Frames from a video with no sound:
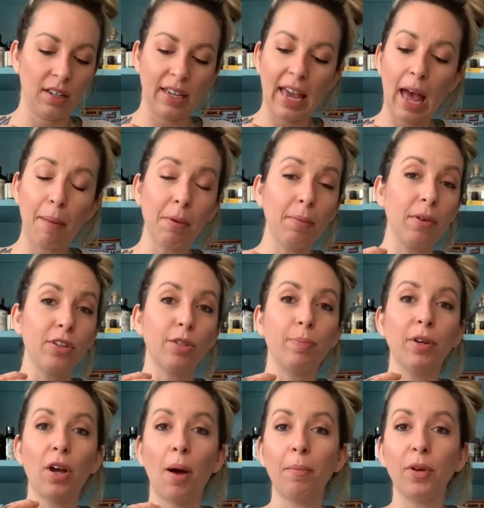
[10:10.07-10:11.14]
Chamomile is
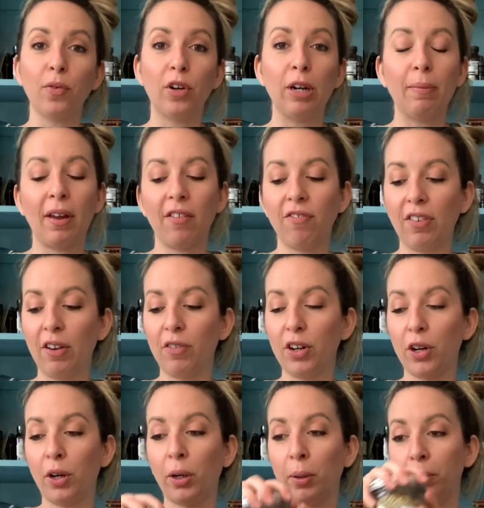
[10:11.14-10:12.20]
becoming one of my favorite
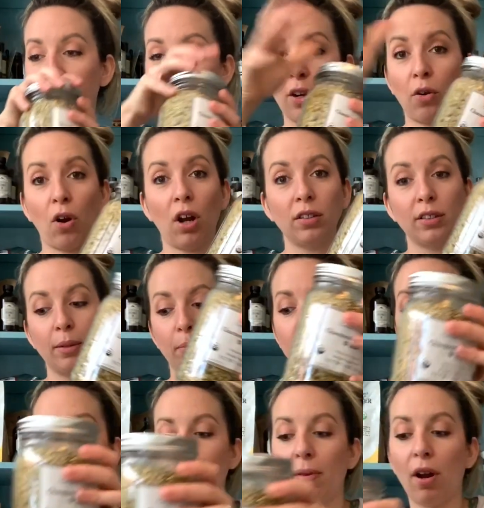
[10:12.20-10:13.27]
herbs across the
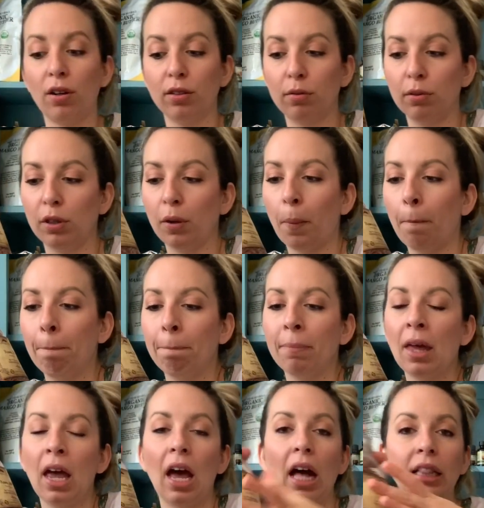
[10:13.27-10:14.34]
board, to be honest with you.
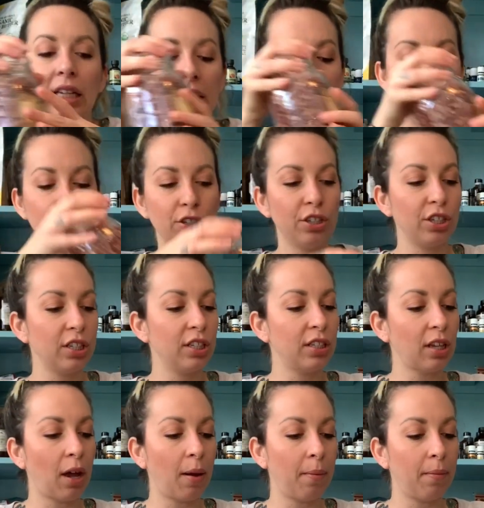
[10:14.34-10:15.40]
And then these are just
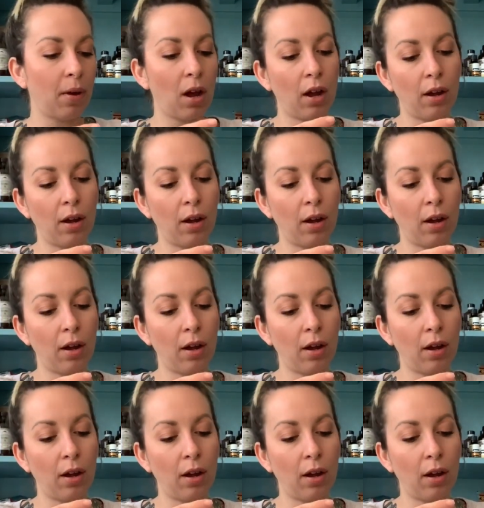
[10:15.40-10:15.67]
some